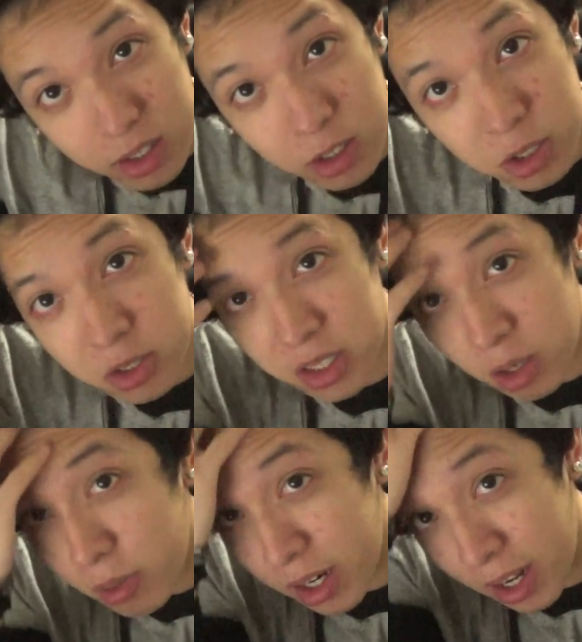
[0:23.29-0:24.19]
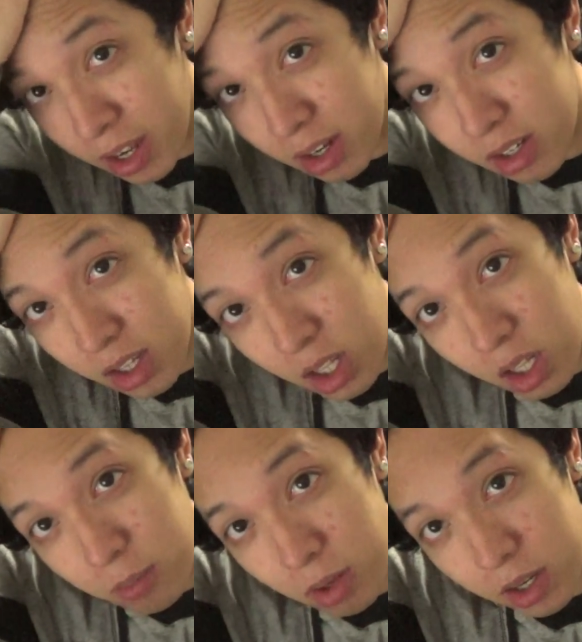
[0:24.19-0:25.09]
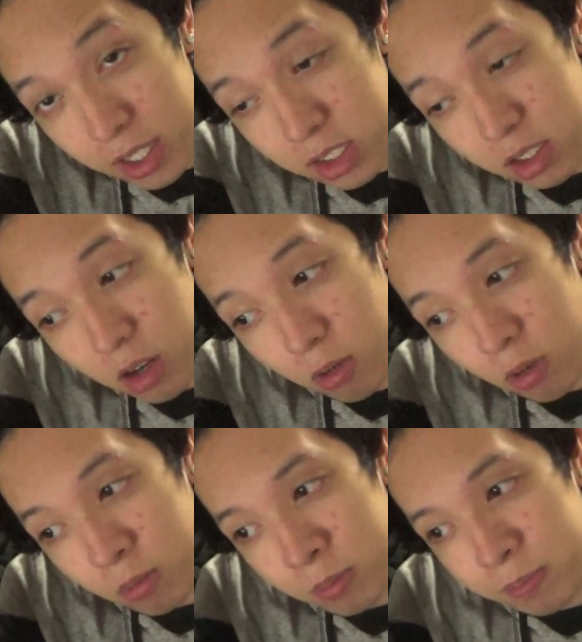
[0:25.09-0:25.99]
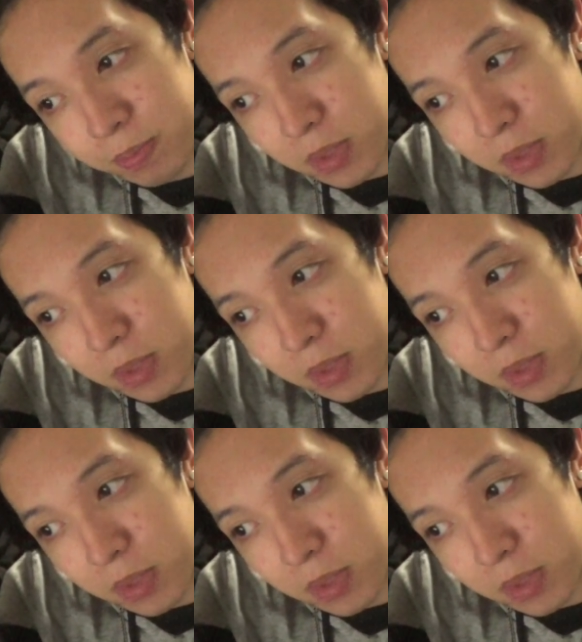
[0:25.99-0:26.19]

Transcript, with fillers: Usually I wear a hat, but I just got home.